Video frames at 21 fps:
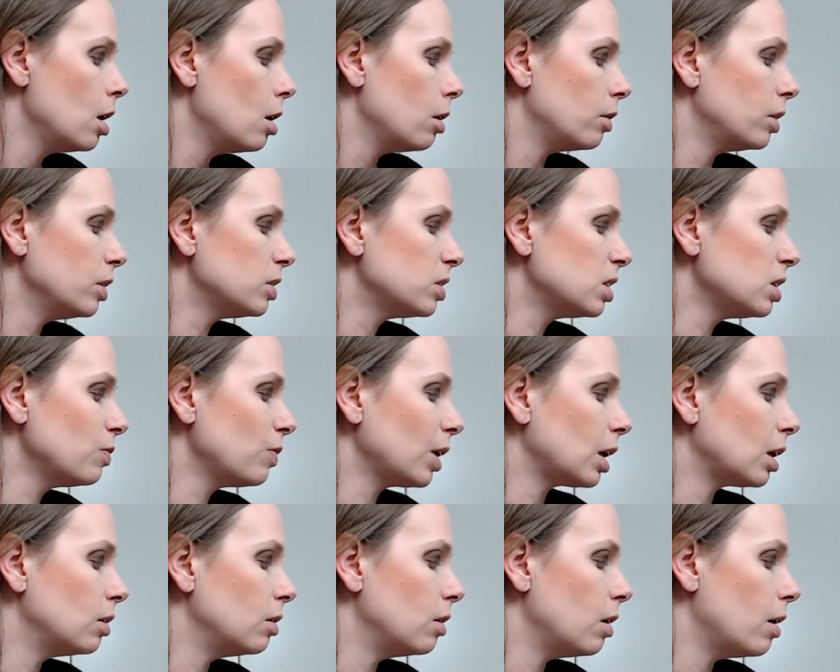Let's see if I
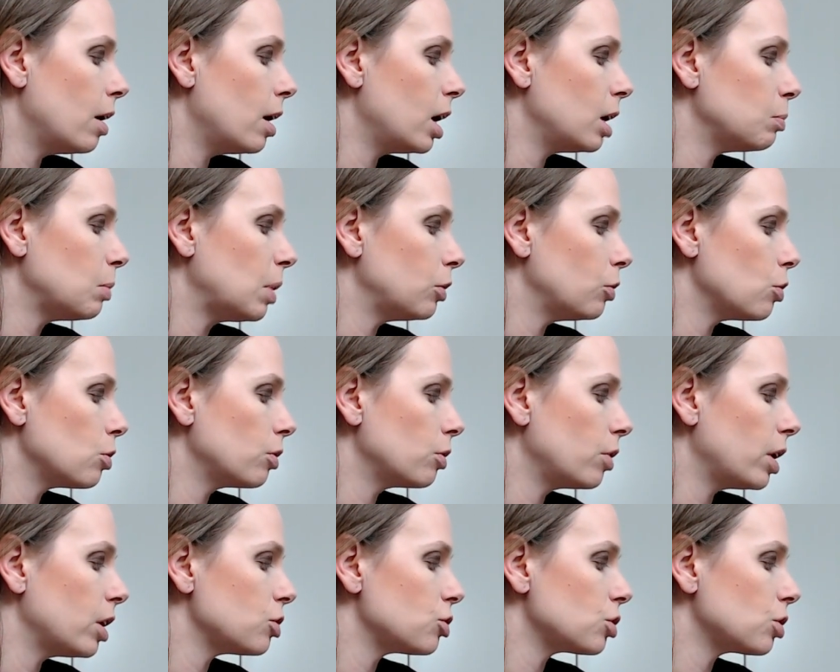can line my lower
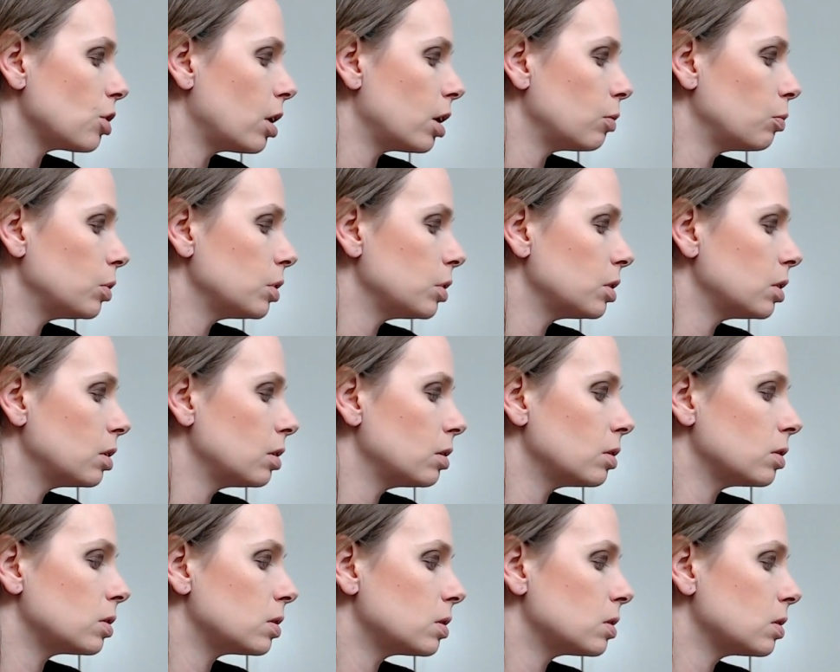lash line with
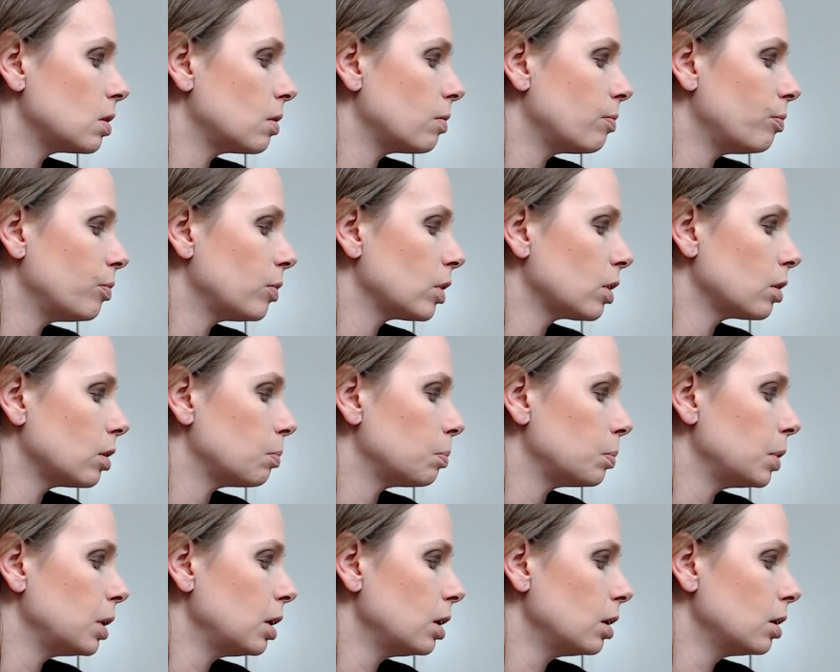this. I'm going
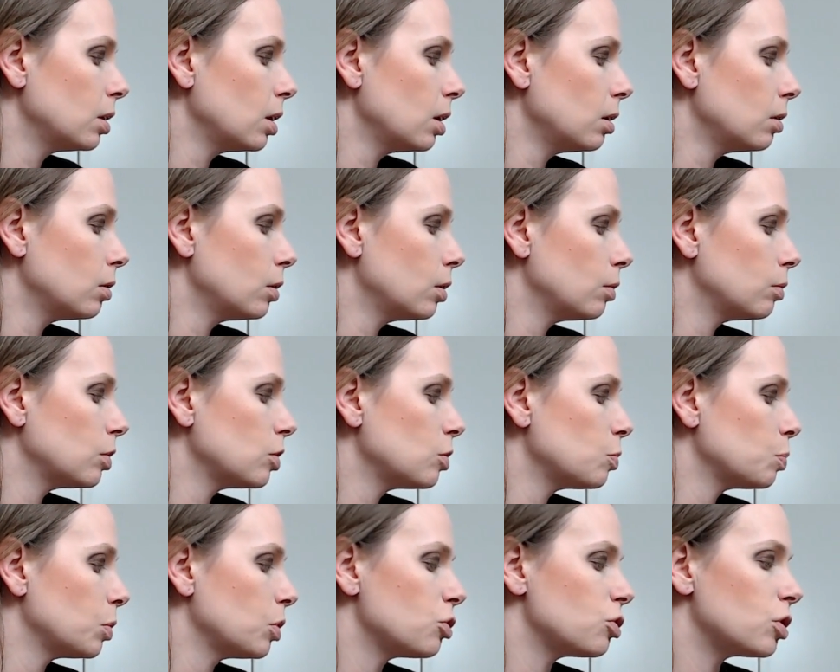to pick that up. This
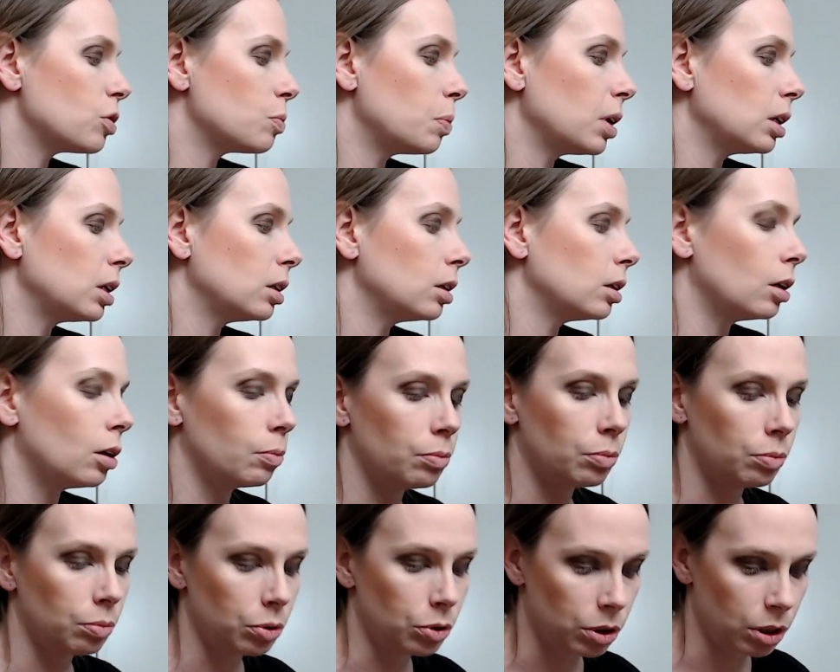brush is picking it
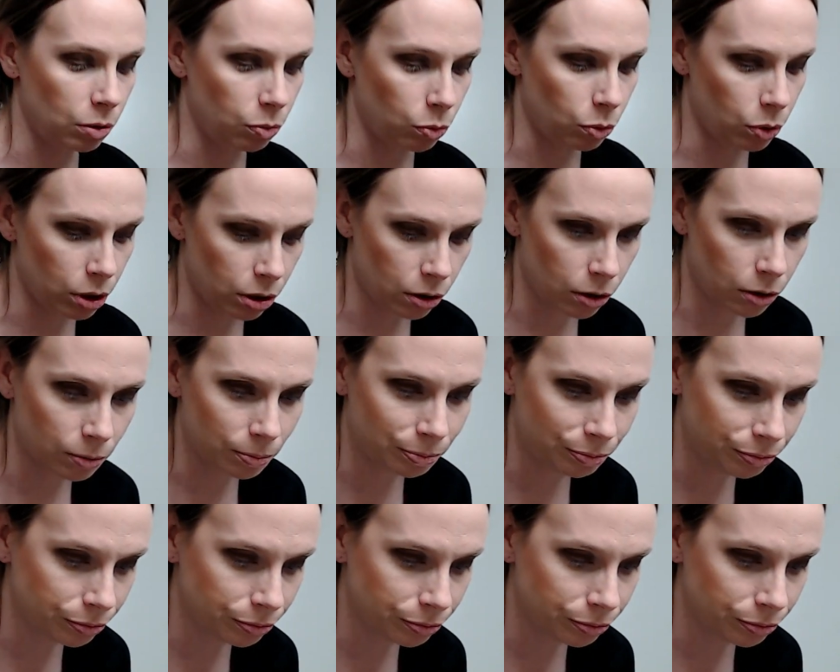up pretty well.